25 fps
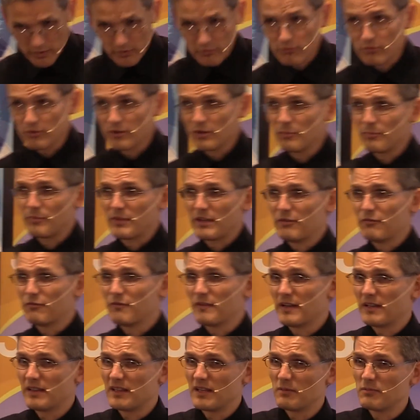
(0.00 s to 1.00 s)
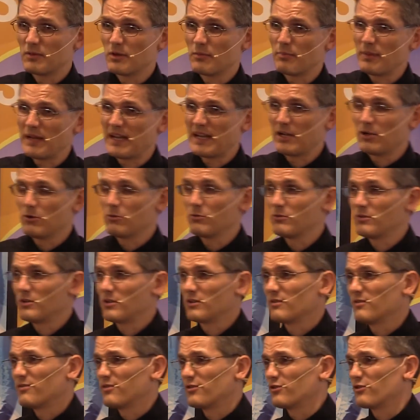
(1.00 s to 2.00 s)
group, they fed them a pound
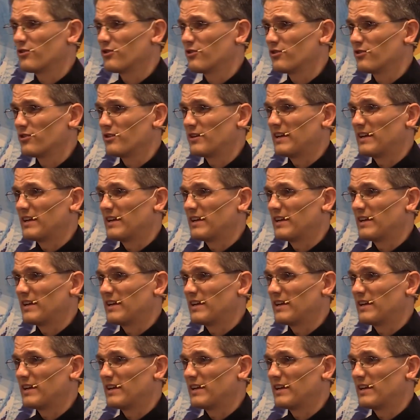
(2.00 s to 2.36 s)
of sugar